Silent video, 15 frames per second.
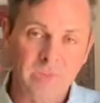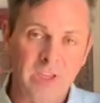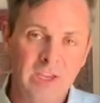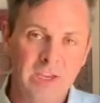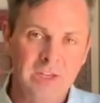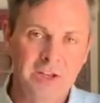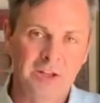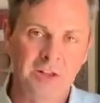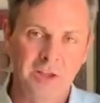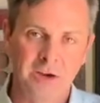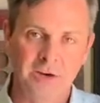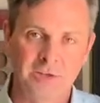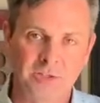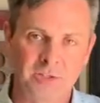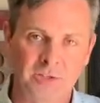he
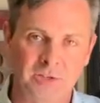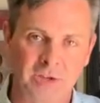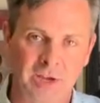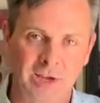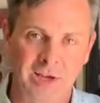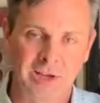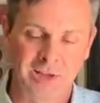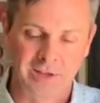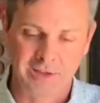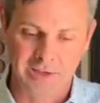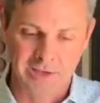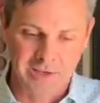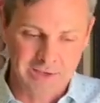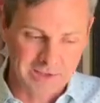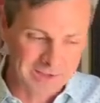declares, uh,
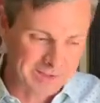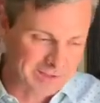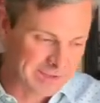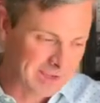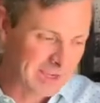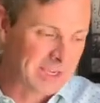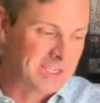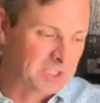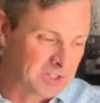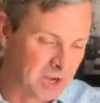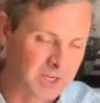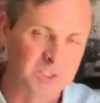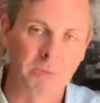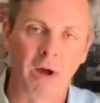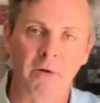uh, he
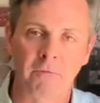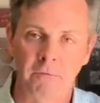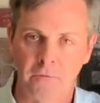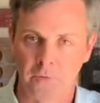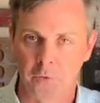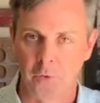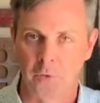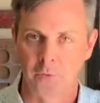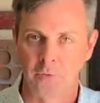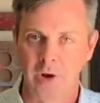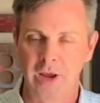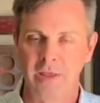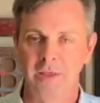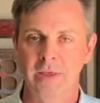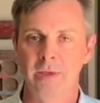talks about fruit,
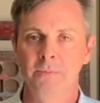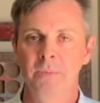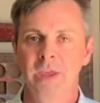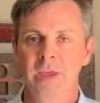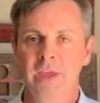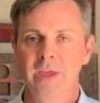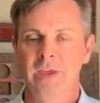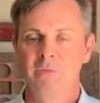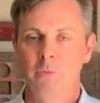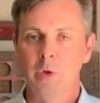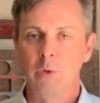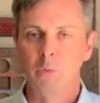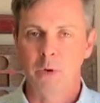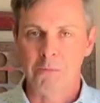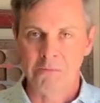right? That if
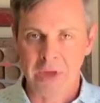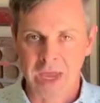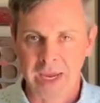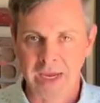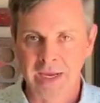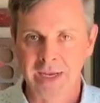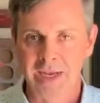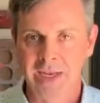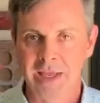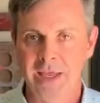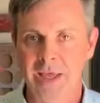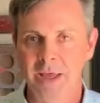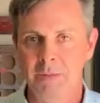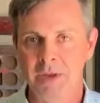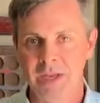we remain in
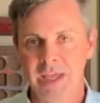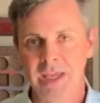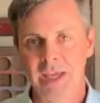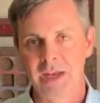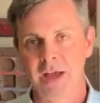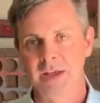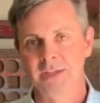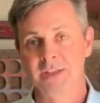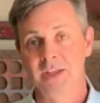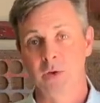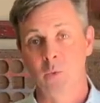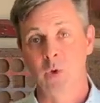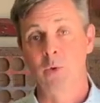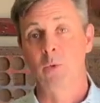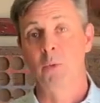him and he in us,
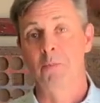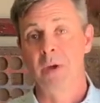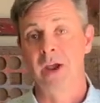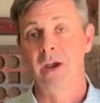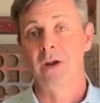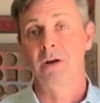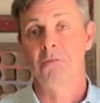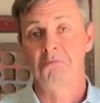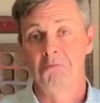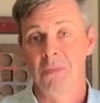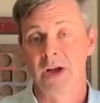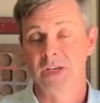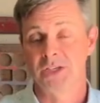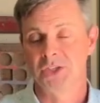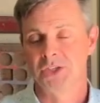that we will bear
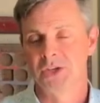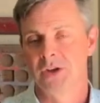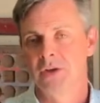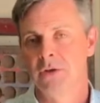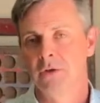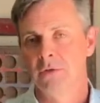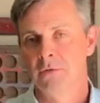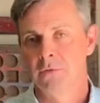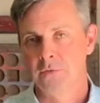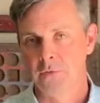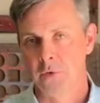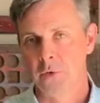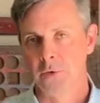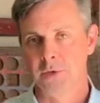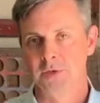much
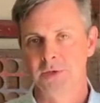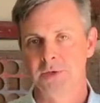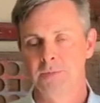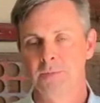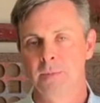fruit.